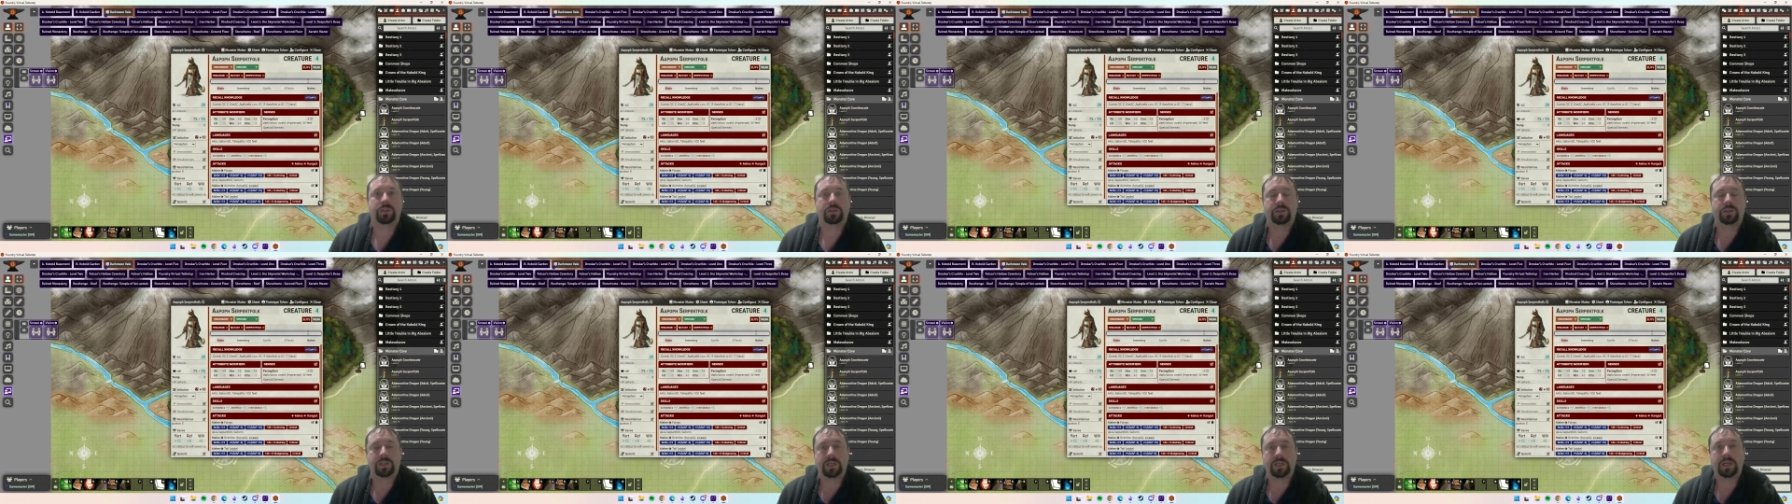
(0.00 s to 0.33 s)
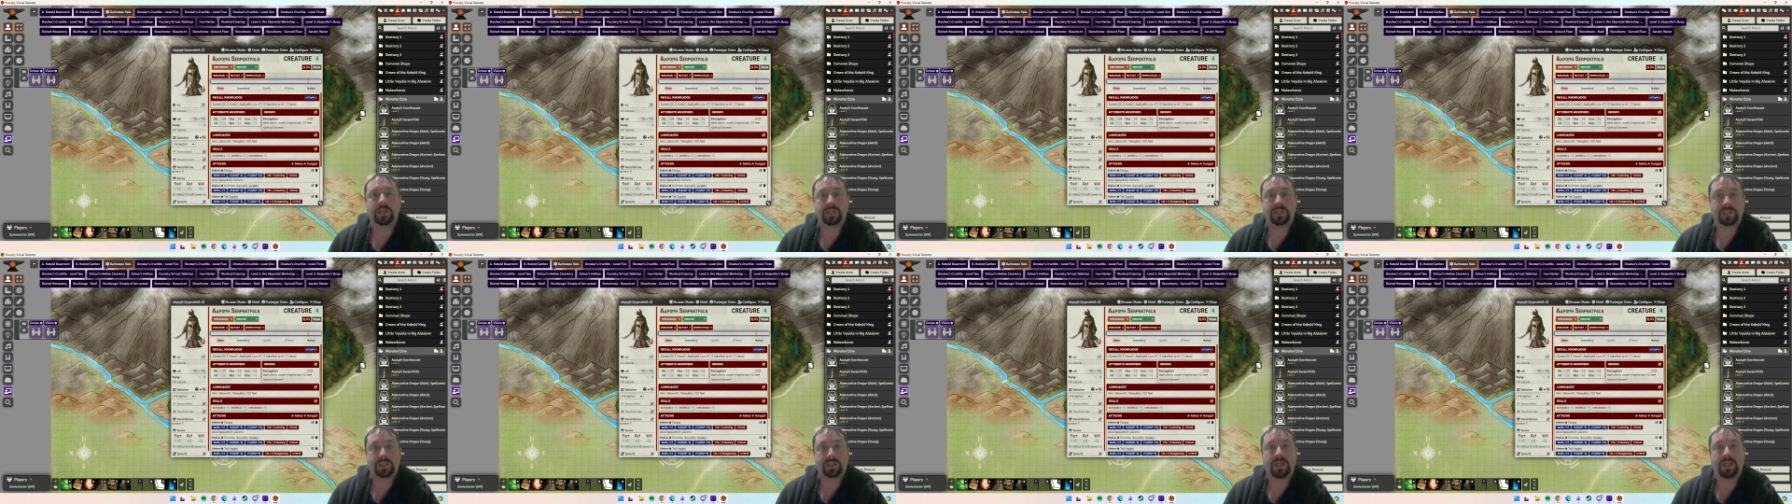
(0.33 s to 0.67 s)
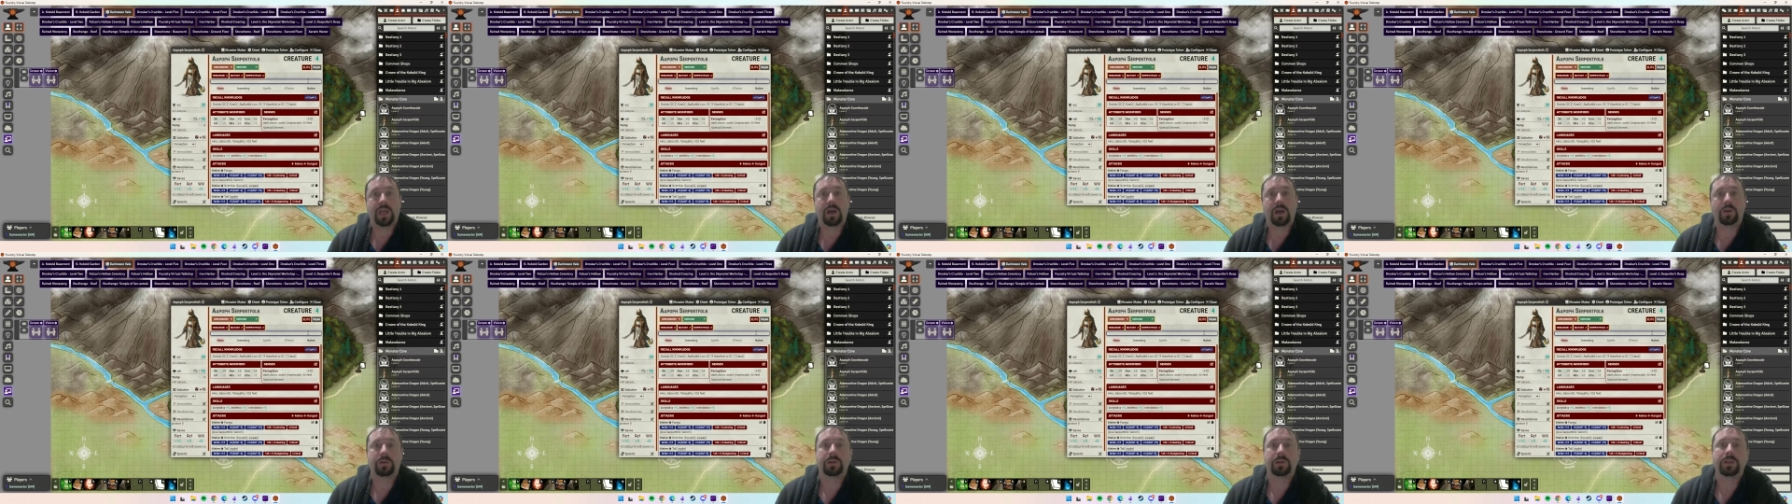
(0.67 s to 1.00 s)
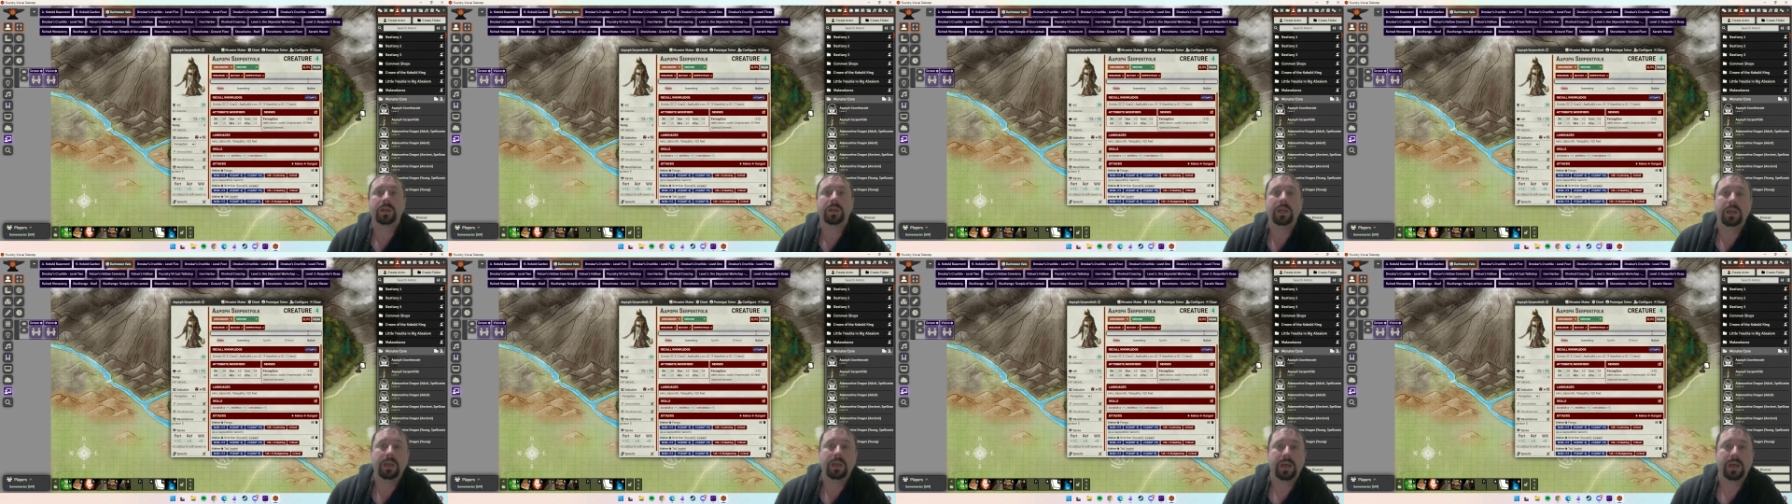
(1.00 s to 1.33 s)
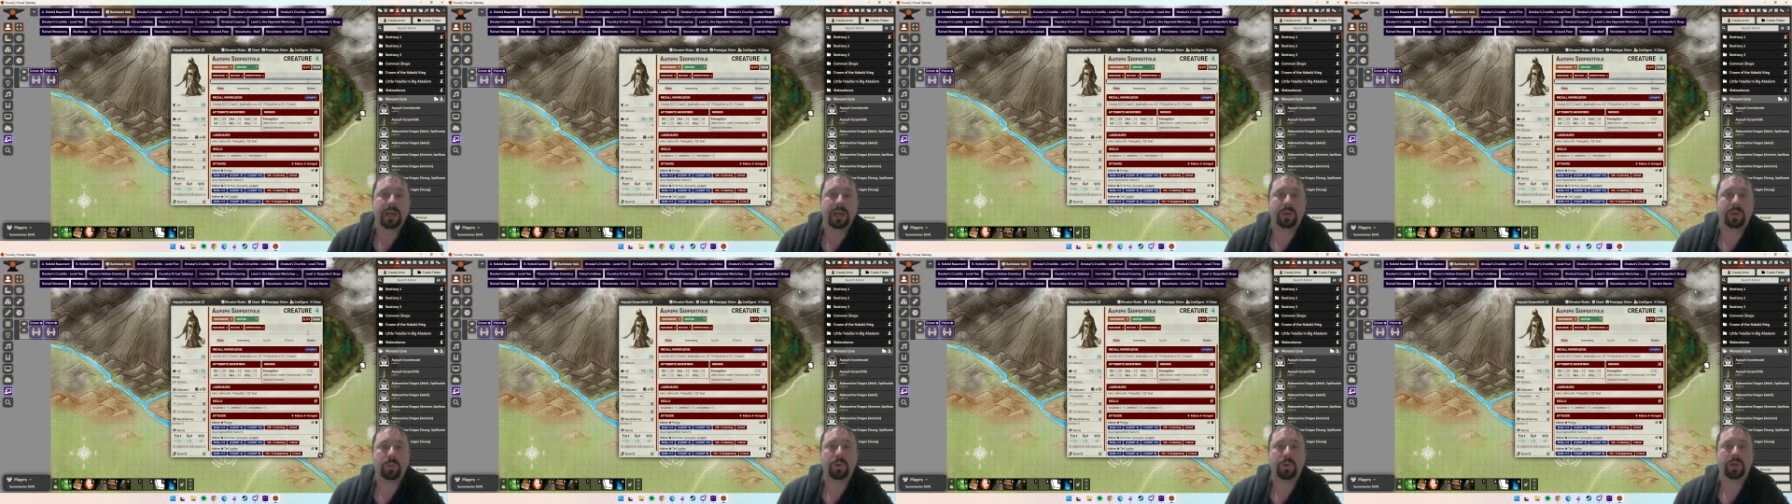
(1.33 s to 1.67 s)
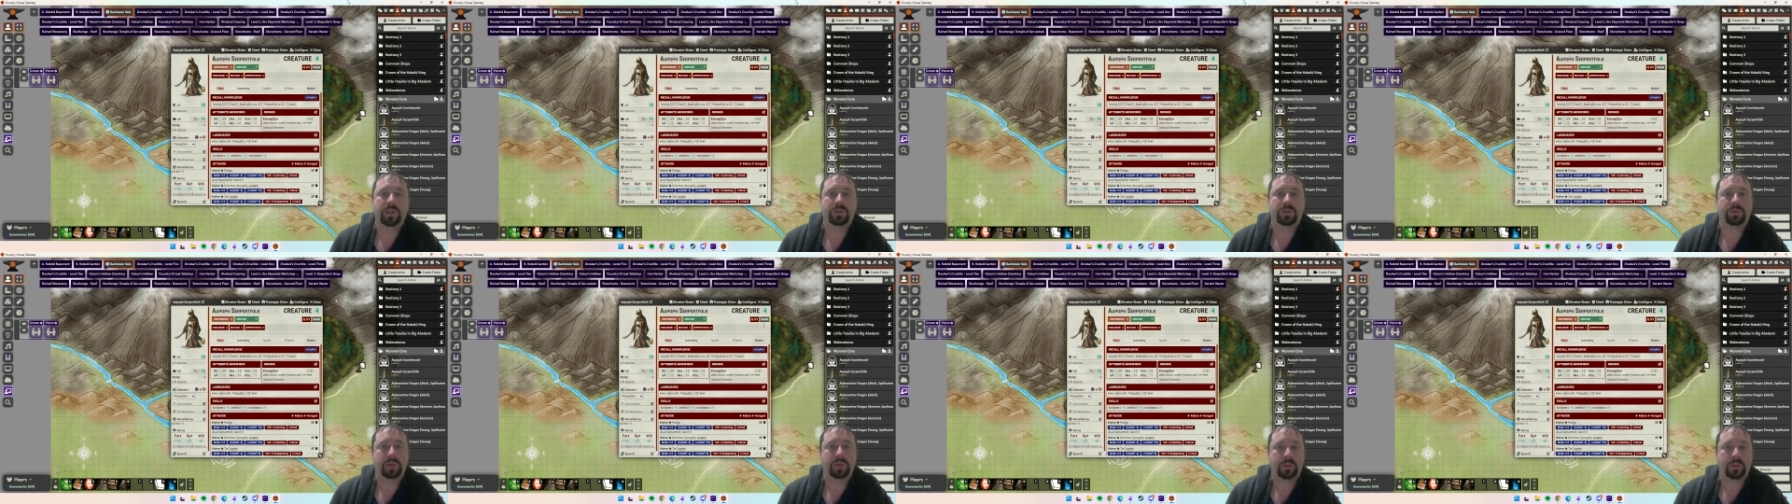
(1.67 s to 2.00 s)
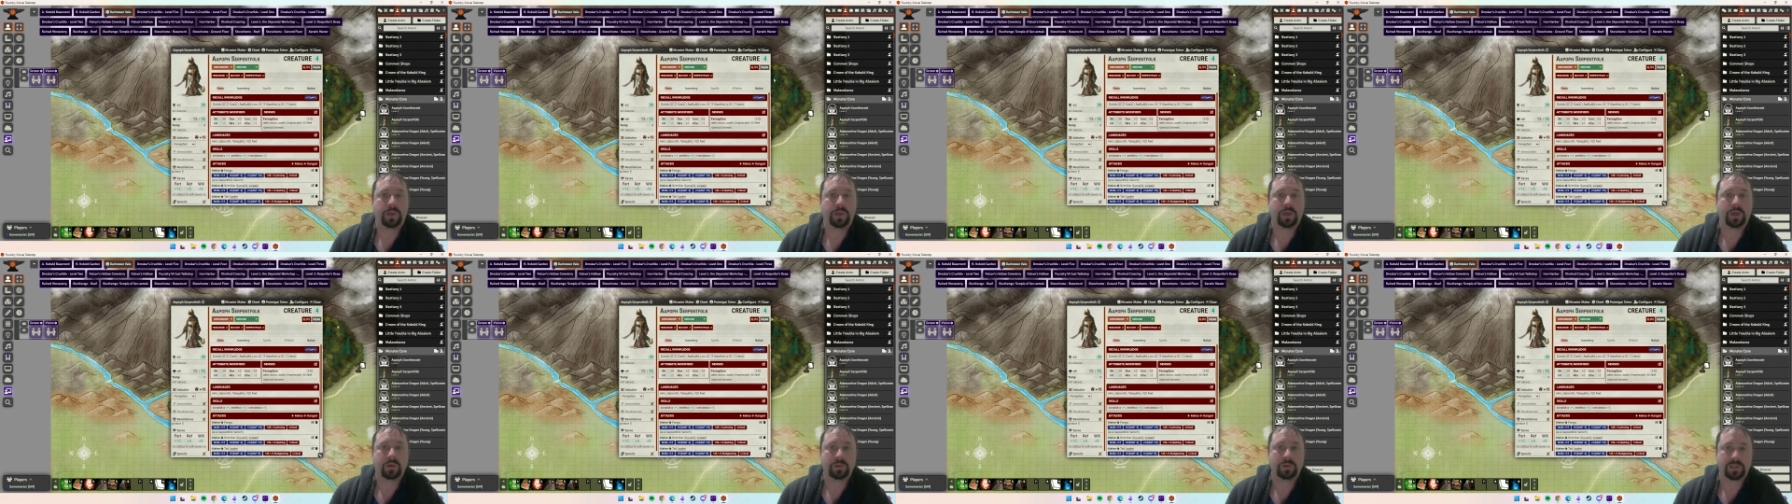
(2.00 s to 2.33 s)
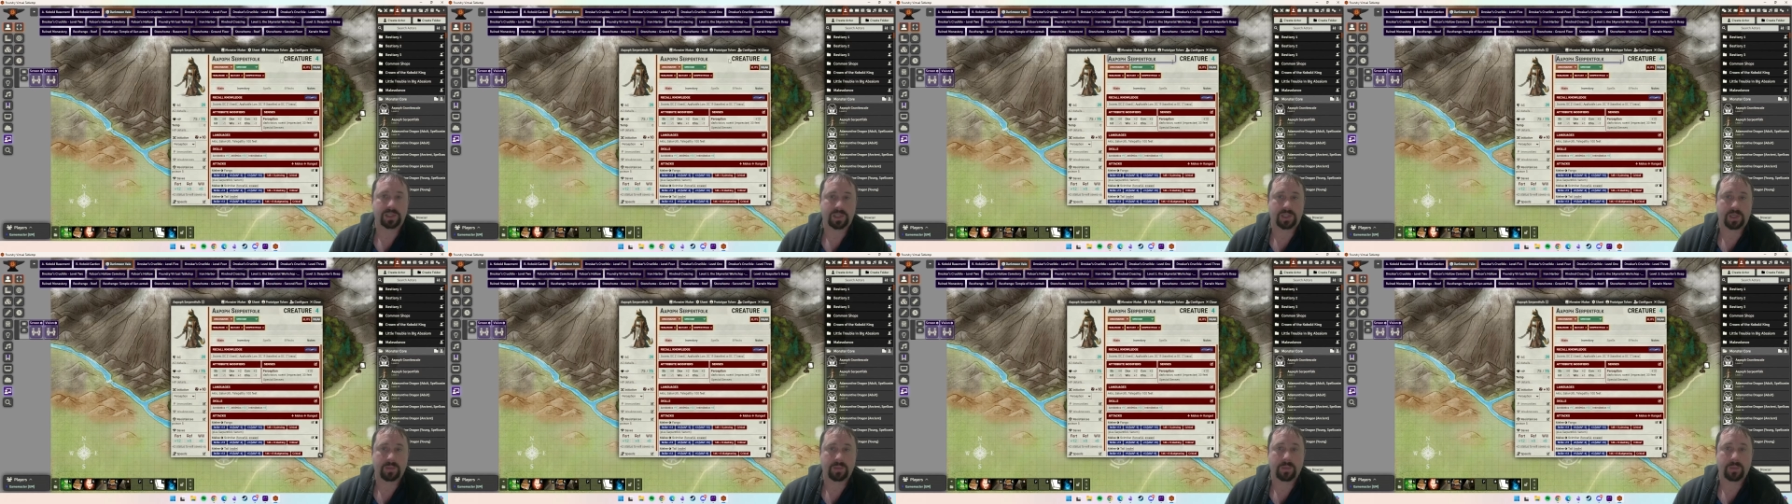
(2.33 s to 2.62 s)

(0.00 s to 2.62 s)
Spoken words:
sound and it works really well.